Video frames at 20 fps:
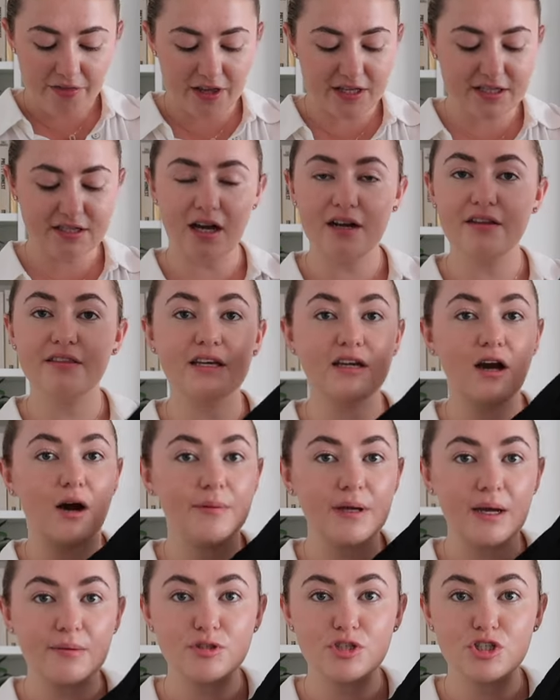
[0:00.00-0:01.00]
this kind of thing I'll
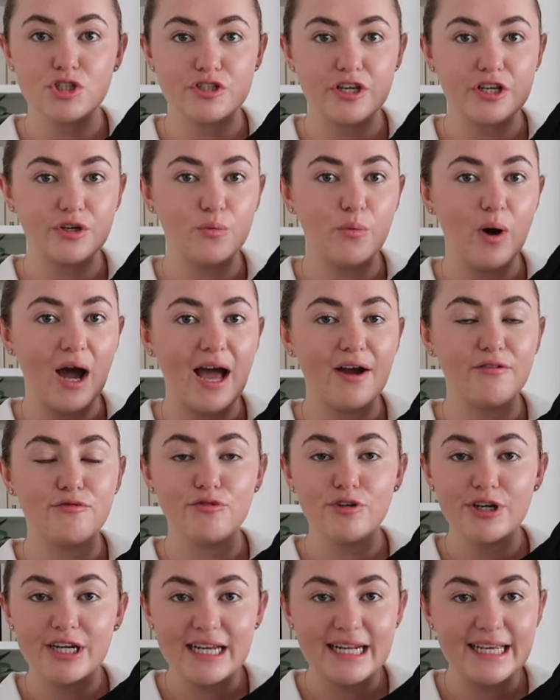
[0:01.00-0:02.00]
be able to just like wear
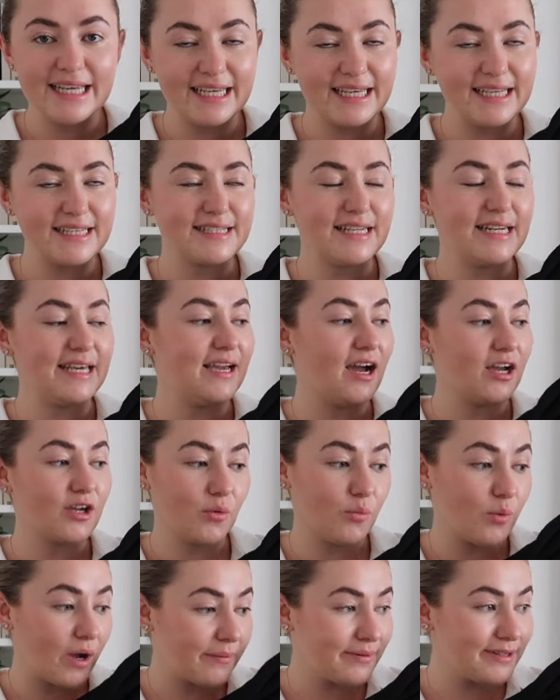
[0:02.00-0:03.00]
really easily. I
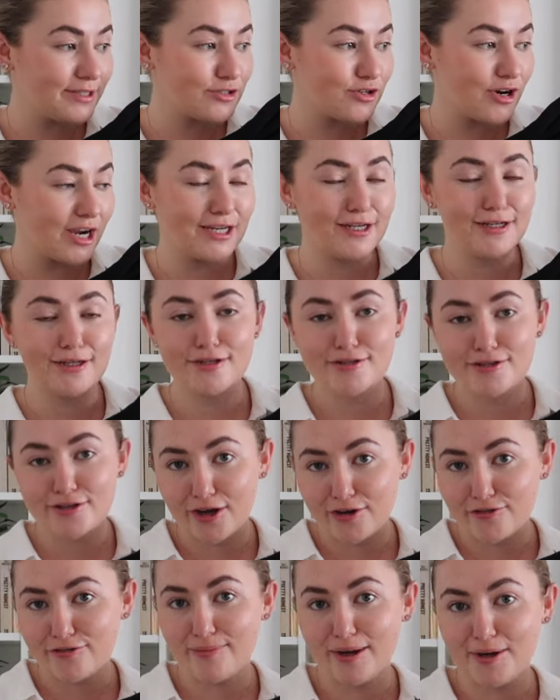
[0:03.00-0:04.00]
can wear with the trainers,
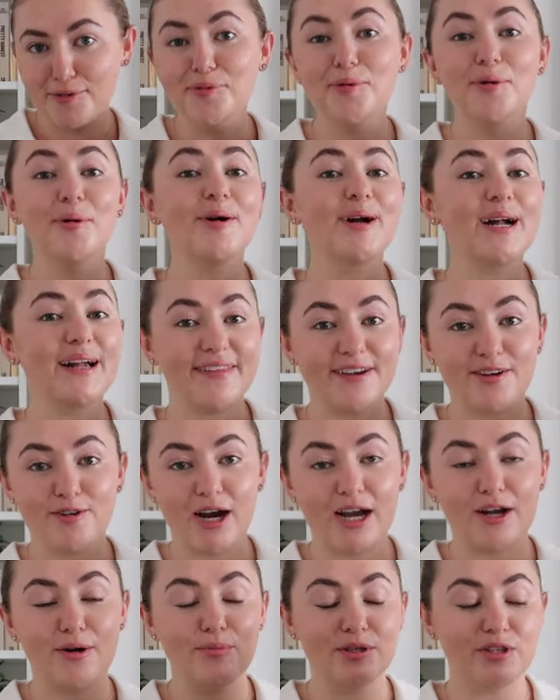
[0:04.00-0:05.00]
go for my walk, and then
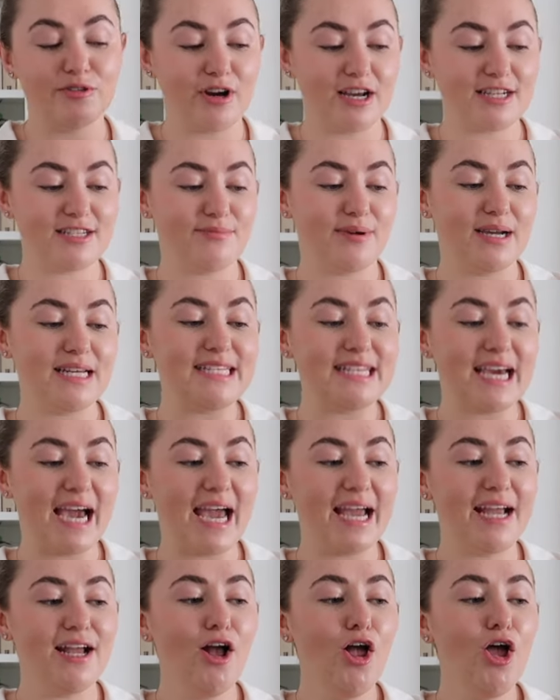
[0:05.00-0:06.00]
crack on with the rest of my
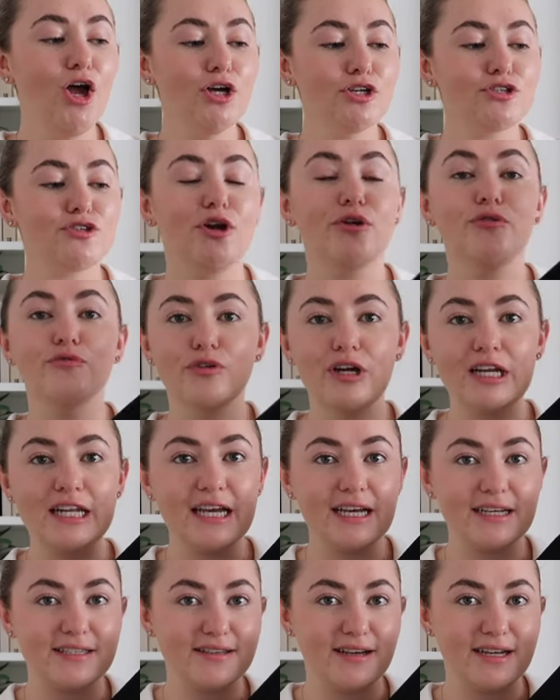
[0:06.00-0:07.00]
day. So
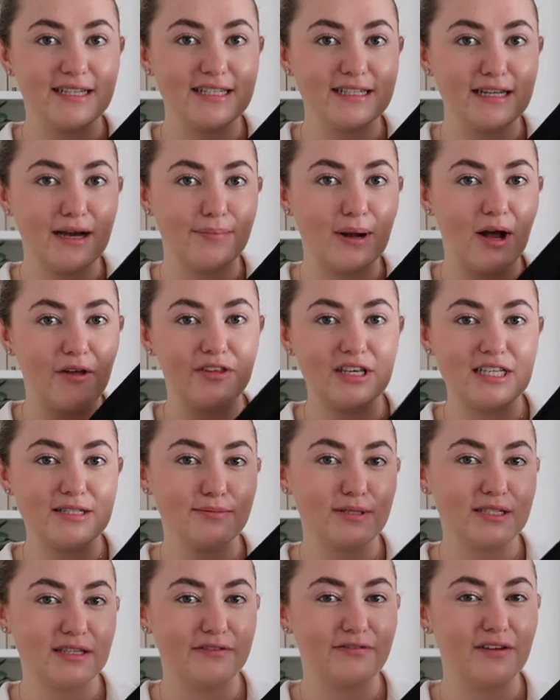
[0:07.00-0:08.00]
really excited about these
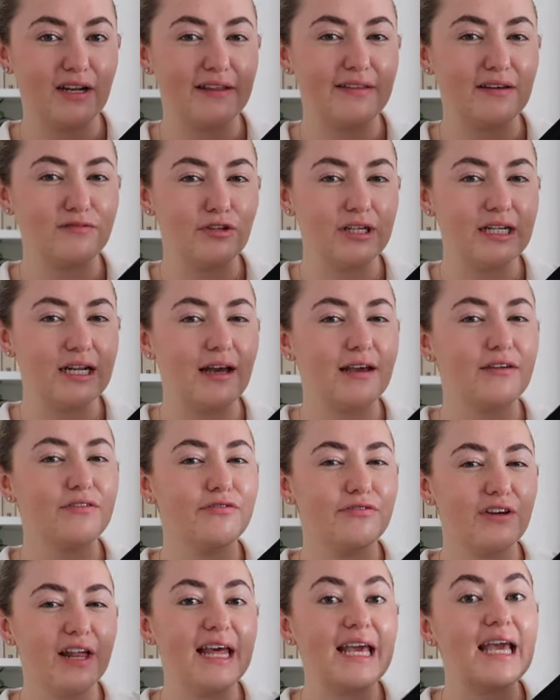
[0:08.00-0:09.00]
because I feel like they're really like
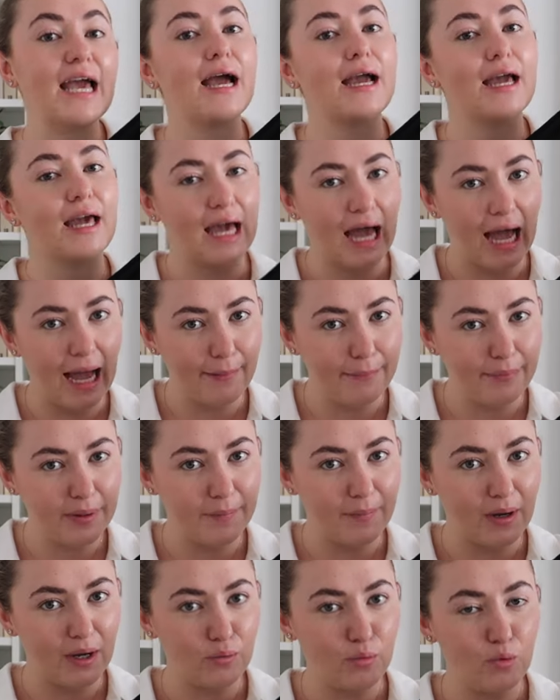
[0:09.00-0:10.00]
filling a gap
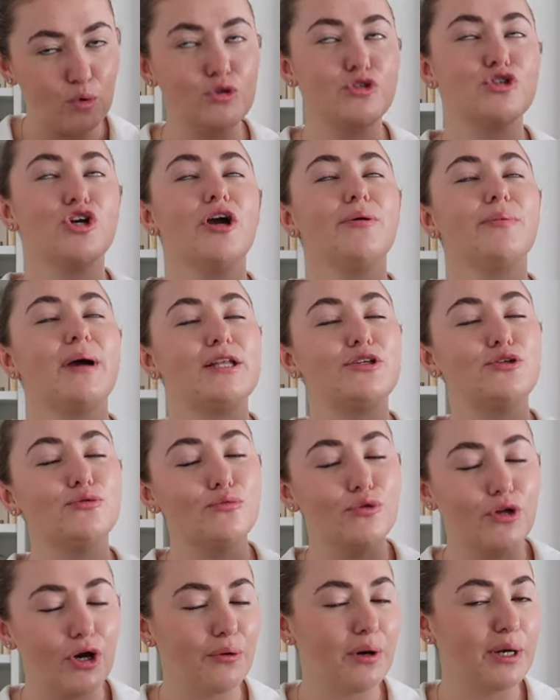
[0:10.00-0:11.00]
in my wardrobe. And
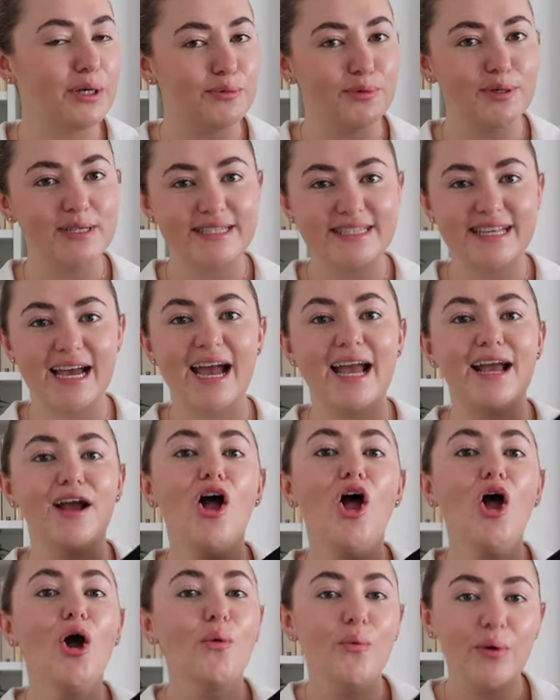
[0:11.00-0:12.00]
you know, I always say
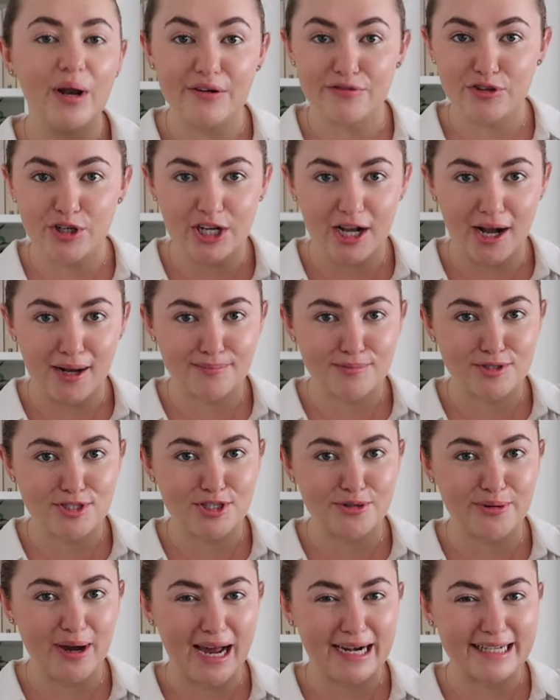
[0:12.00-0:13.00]
whenever it comes
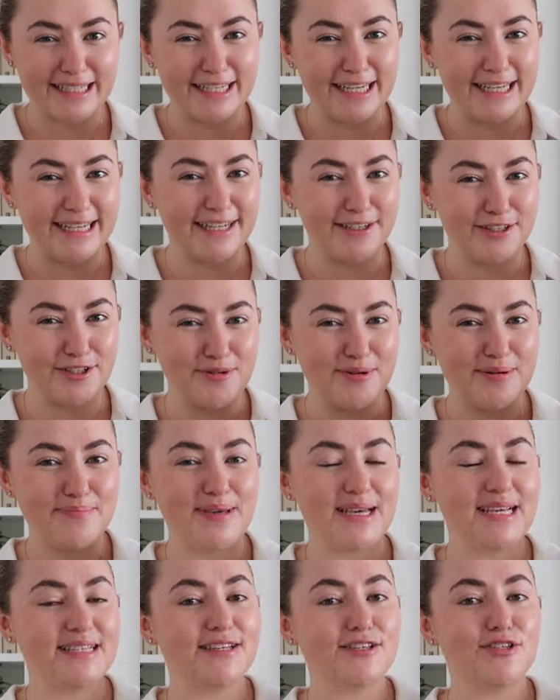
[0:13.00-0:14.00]
to adding in new end
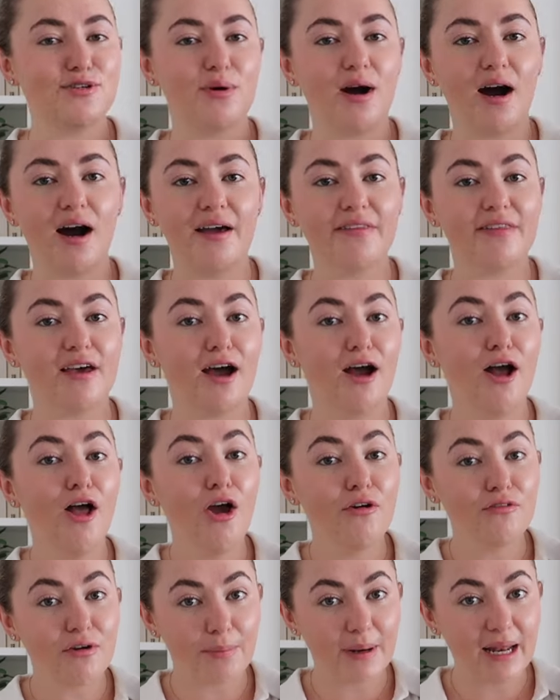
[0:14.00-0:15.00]
pieces, you are either
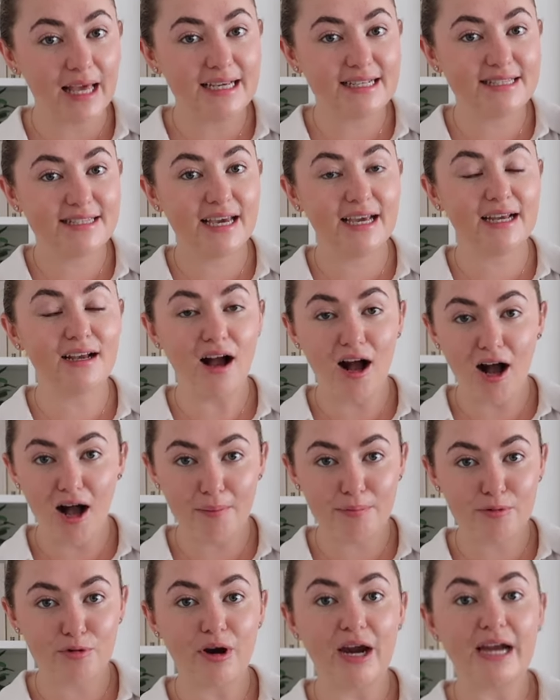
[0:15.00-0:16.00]
replacing,
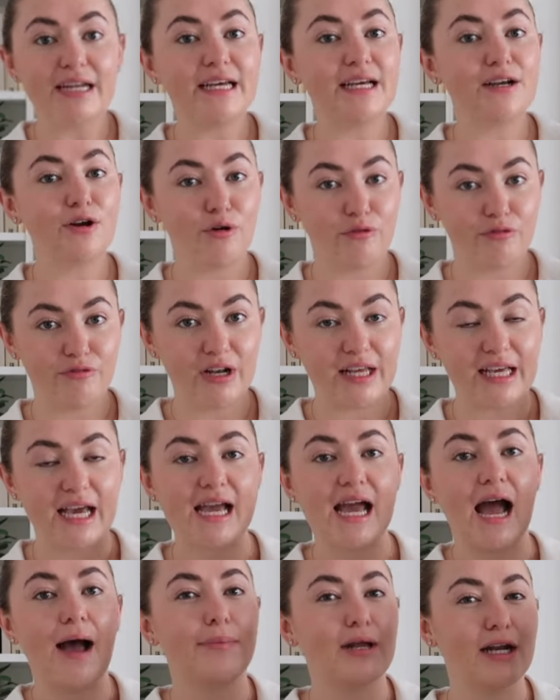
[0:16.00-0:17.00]
upgrading, or filling a
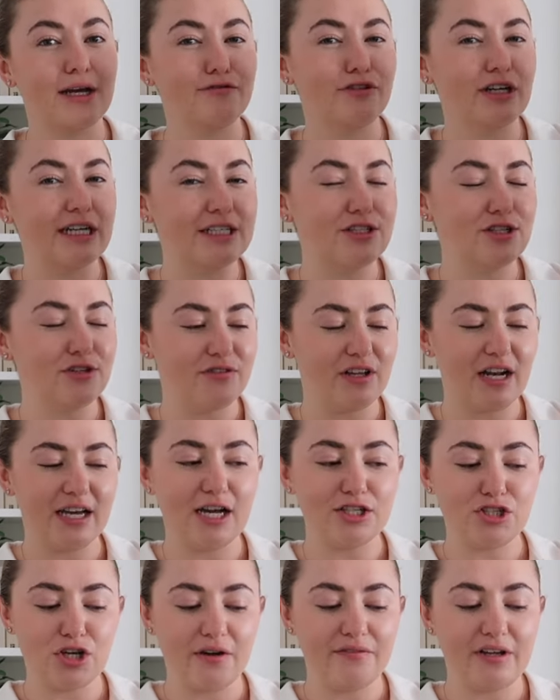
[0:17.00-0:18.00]
gap. And I really do feel like
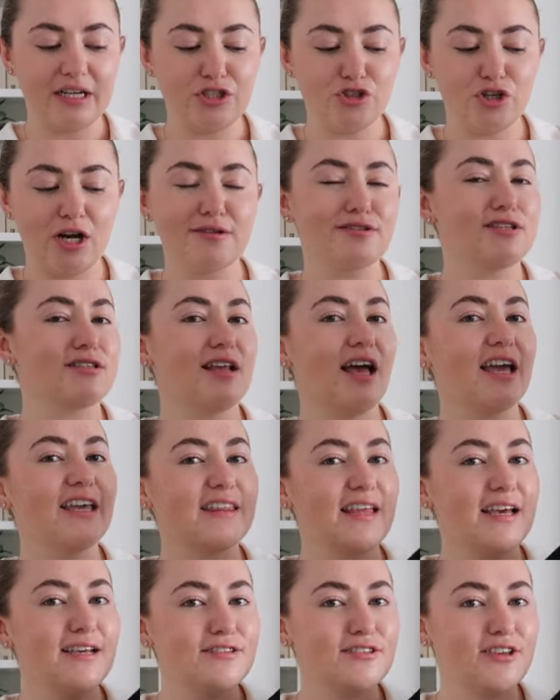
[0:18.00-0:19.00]
I don't have any trousers like
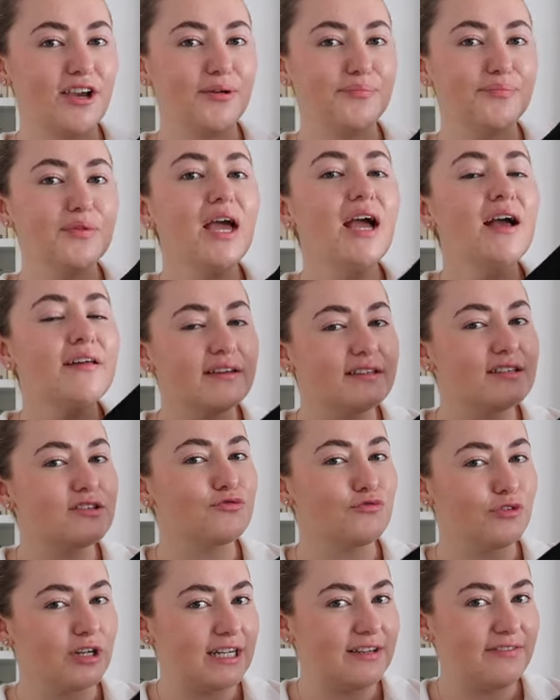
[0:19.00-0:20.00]
this, so this
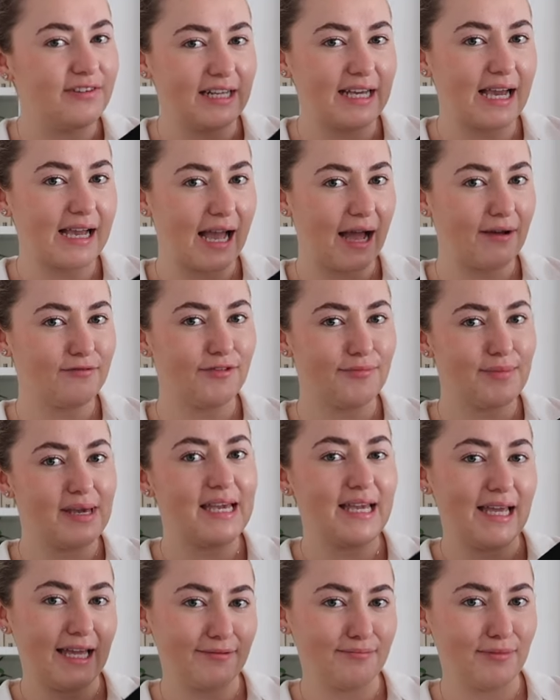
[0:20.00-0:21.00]
is really filling a gap for
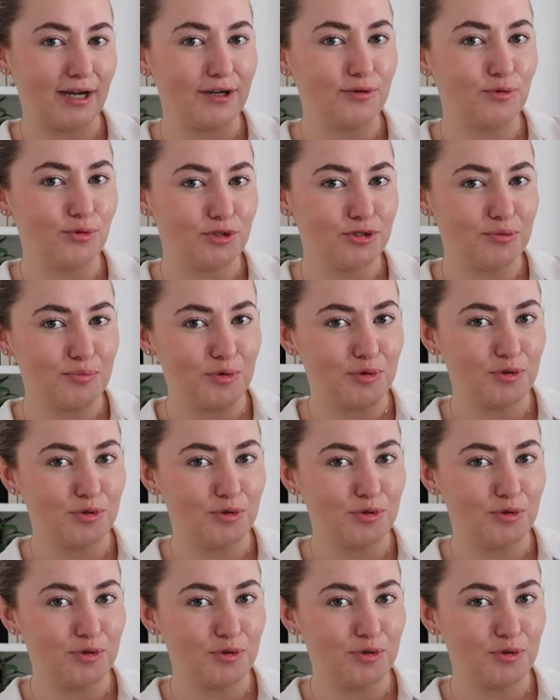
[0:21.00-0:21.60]
me in my autumn